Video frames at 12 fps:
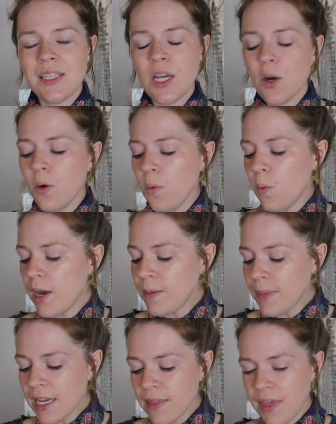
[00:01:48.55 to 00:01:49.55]
So
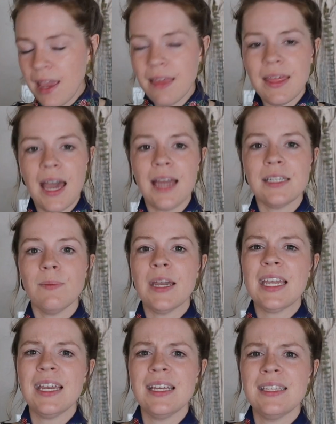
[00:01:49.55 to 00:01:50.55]
one big thing that
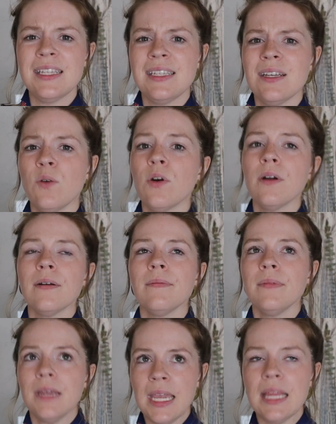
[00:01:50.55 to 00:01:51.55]
my kids,
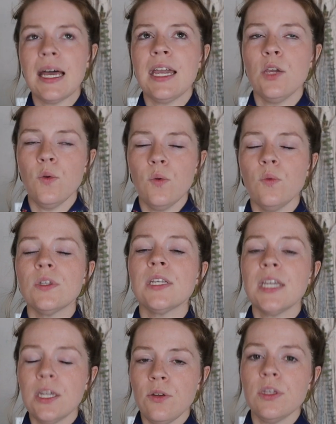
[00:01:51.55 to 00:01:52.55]
or Eli, who was
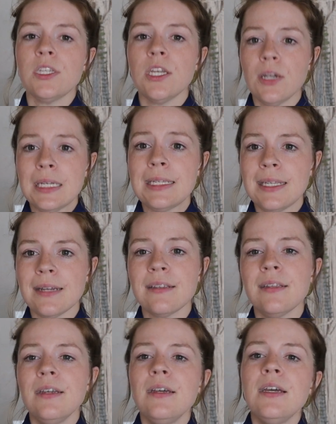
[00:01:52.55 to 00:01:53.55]
in kinder this year, he's
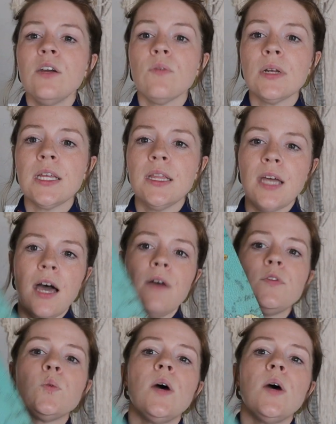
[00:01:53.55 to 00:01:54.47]
six, really loved